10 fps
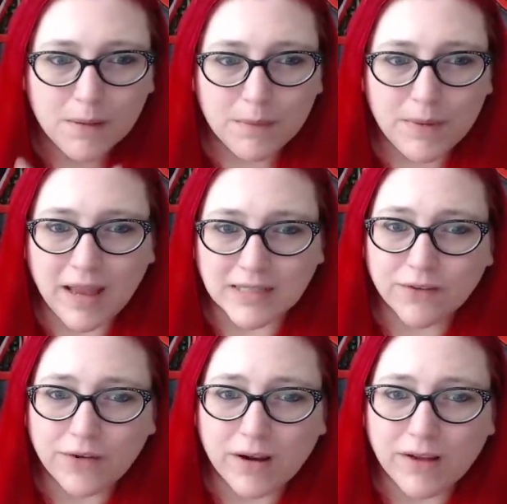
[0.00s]
But yes,
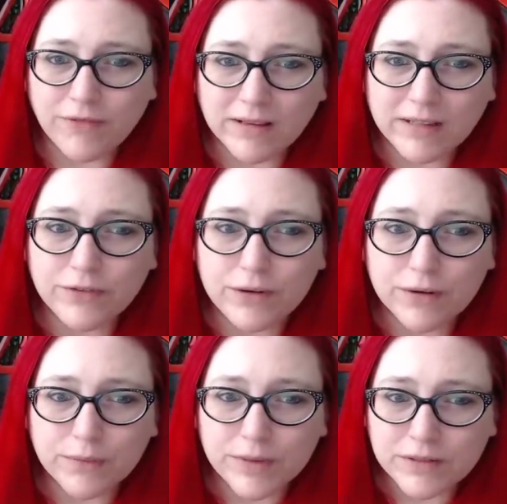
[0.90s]
quite frankly, if you do
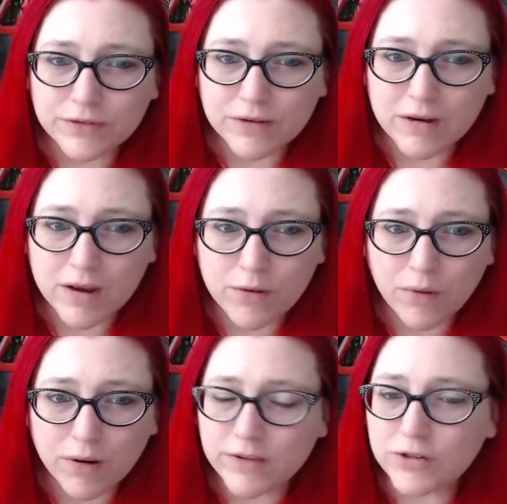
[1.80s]
your own research in
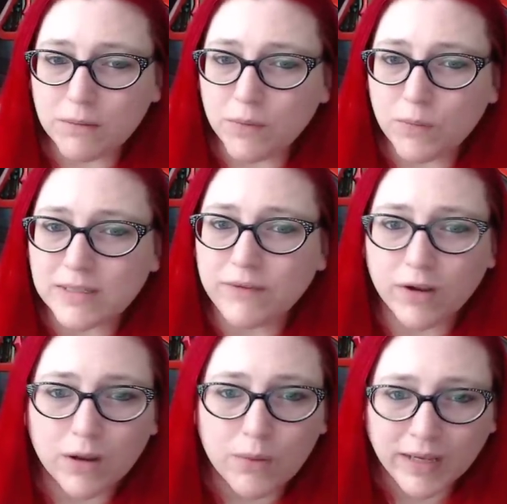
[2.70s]
Aurora, the gentleman wasn't
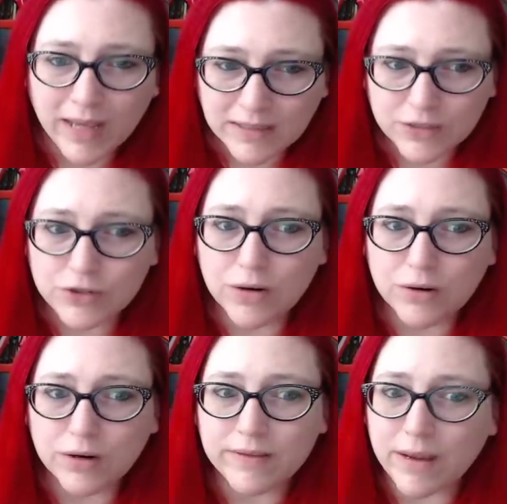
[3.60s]
even going as the
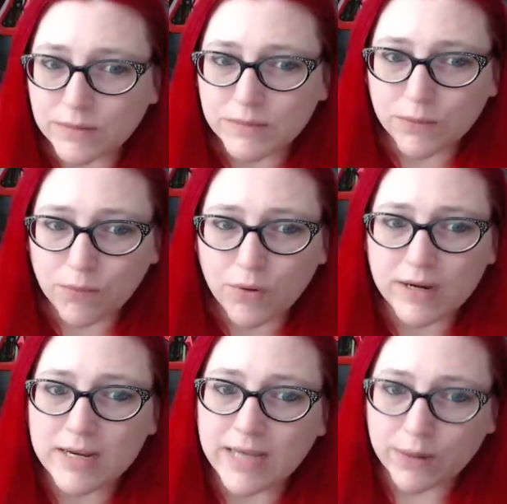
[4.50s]
Joker. That was
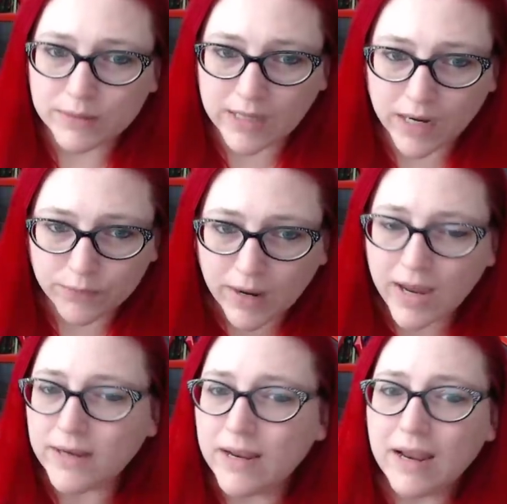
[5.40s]
misreported. His hair is dyed
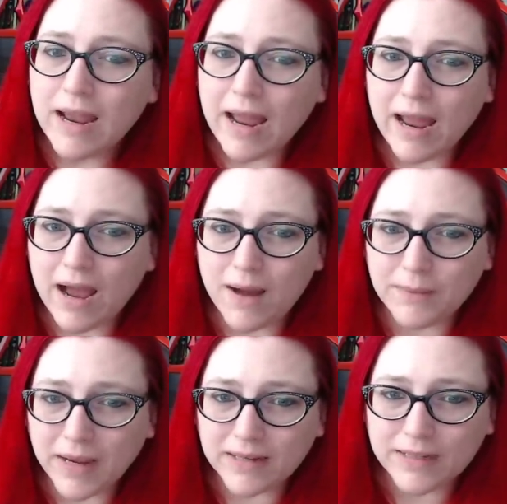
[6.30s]
red,
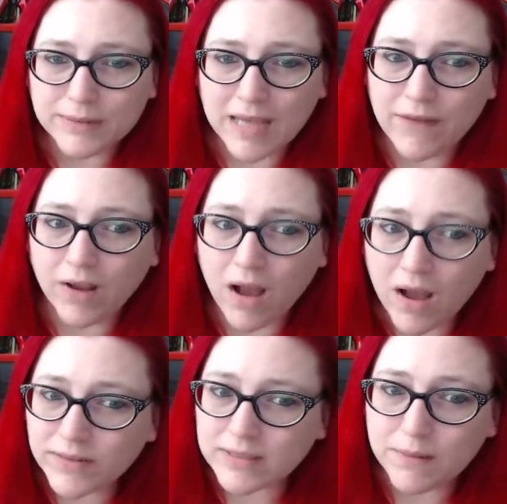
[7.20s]
and he was having,
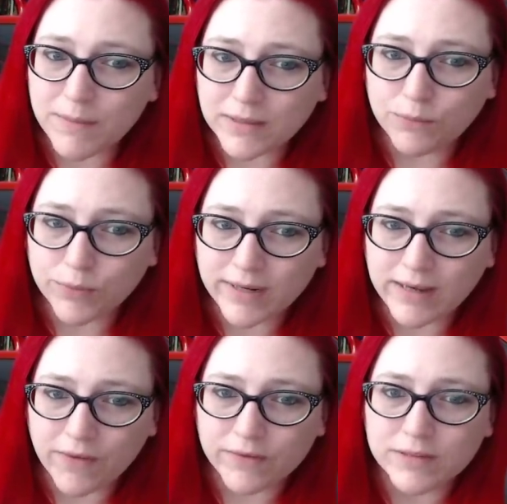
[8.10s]
obviously, a mental
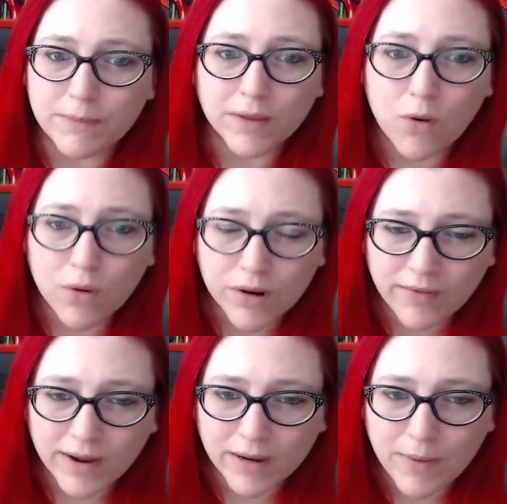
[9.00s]
breakdown. There's something
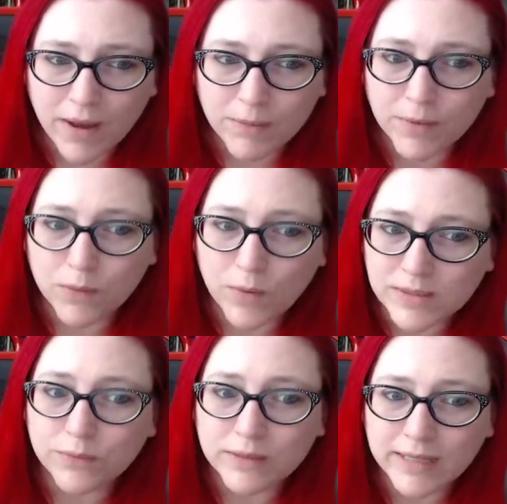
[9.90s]
horrifying about it, but it
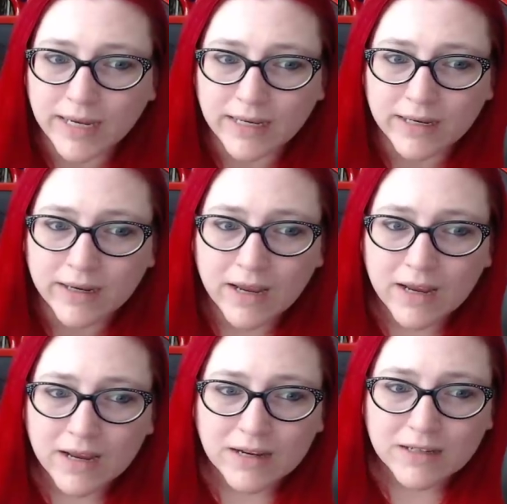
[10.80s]
wasn't related
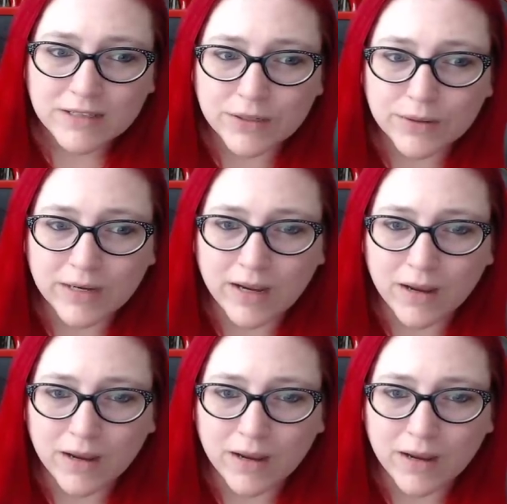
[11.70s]
to it.